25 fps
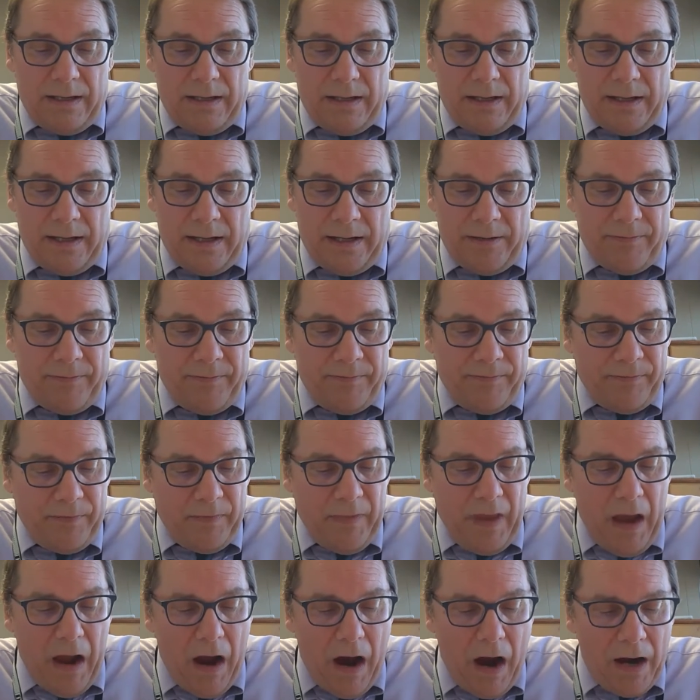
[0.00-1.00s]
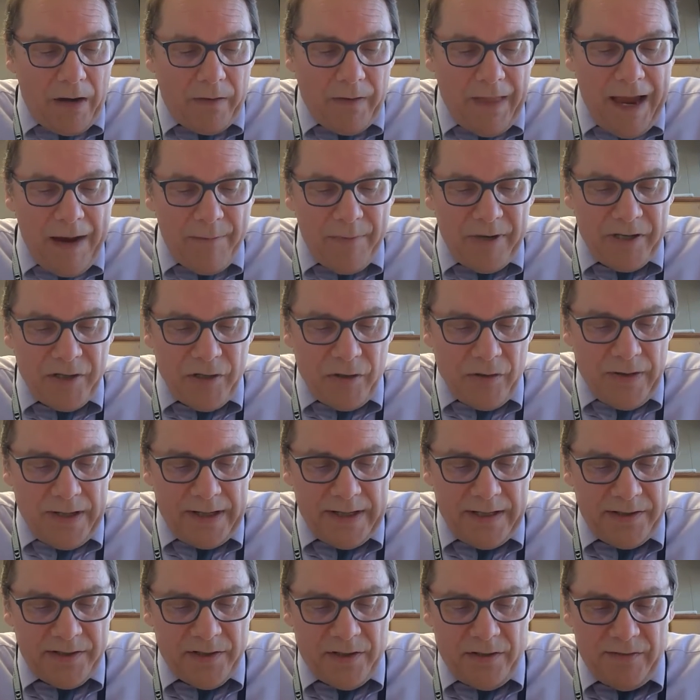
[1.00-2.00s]
our
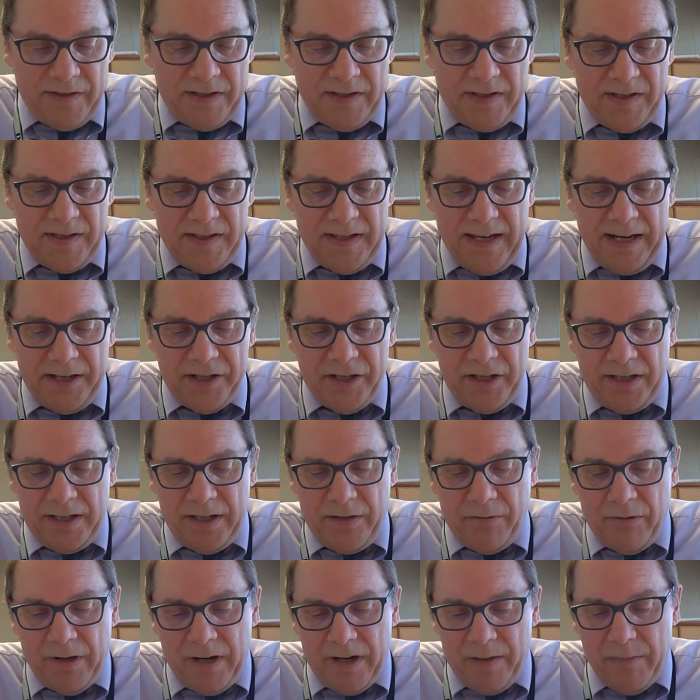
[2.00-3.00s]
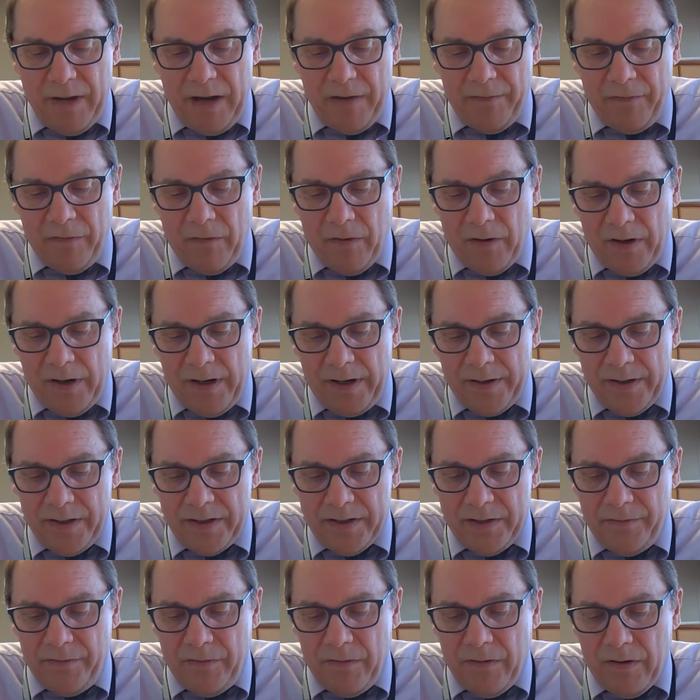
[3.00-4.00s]
laboratory services section can run about
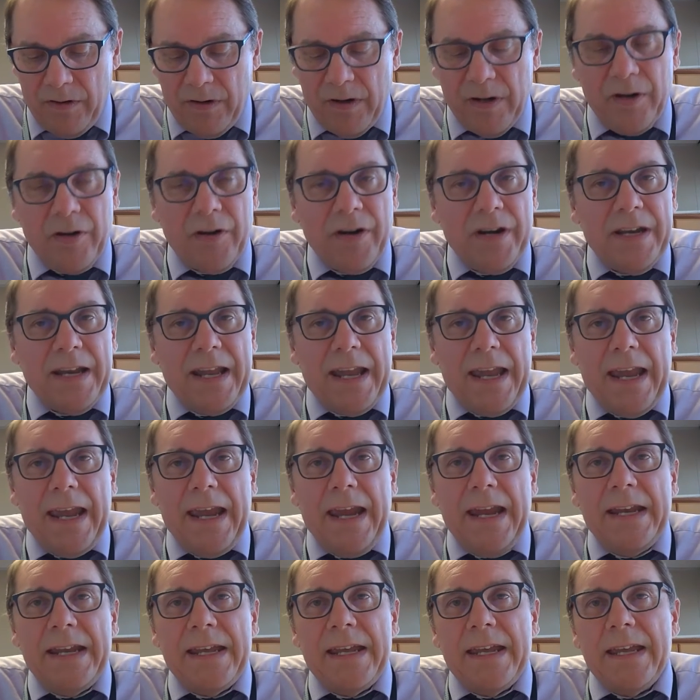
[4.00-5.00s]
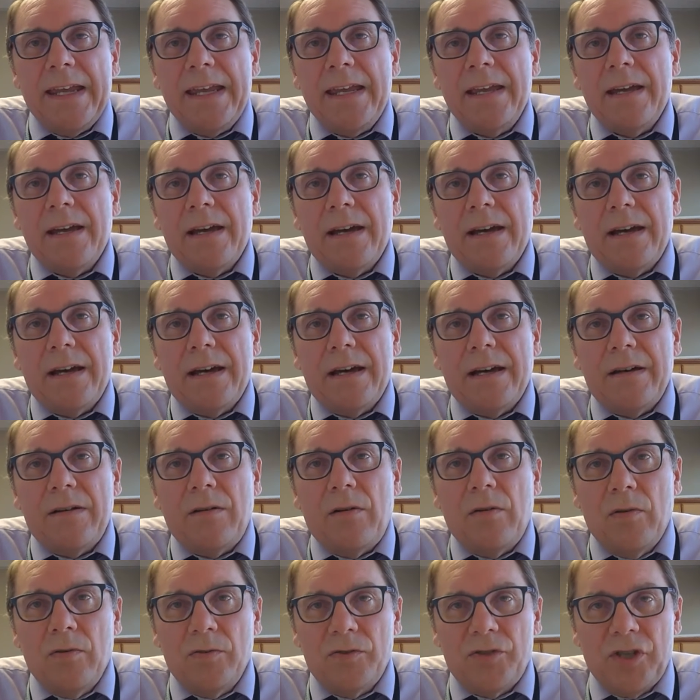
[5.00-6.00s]
400 to 480
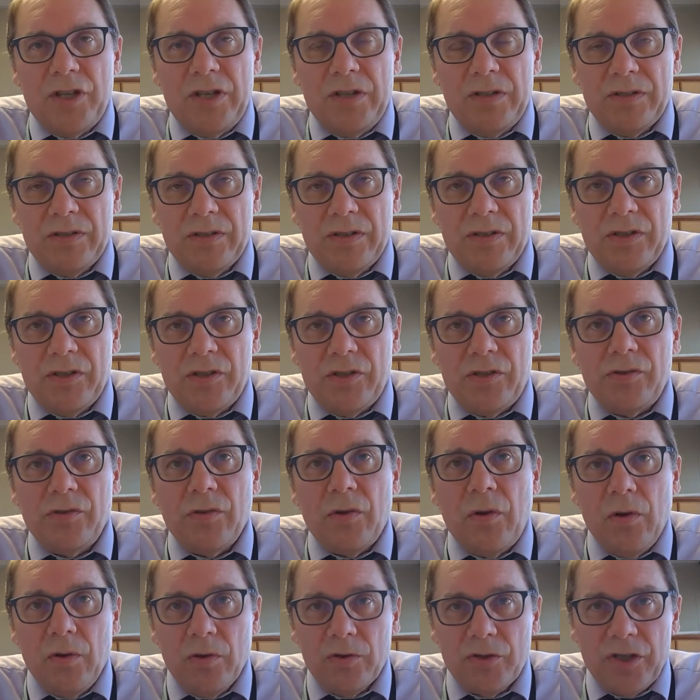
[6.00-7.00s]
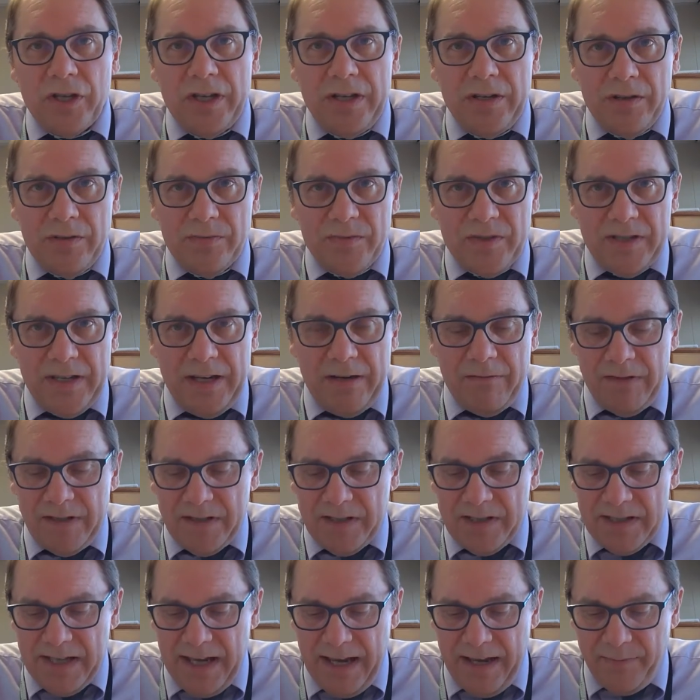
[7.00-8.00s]
whole genome
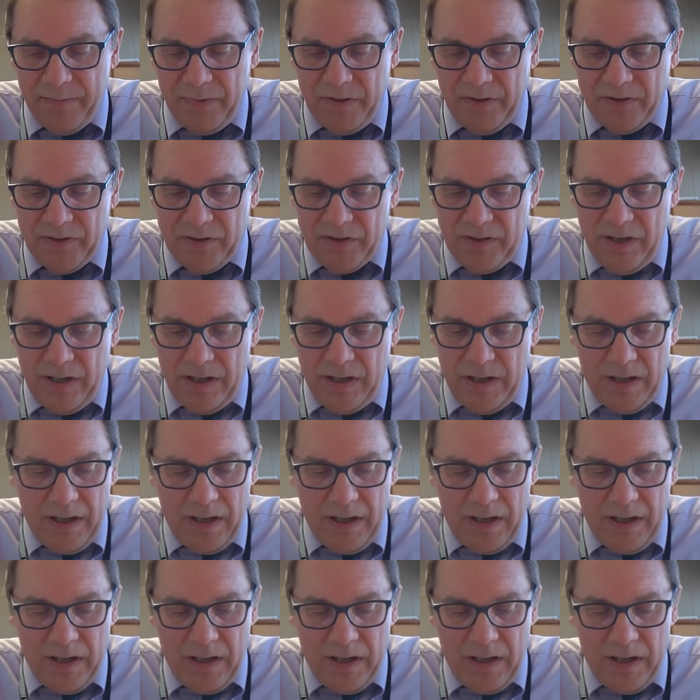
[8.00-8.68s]
sequence samples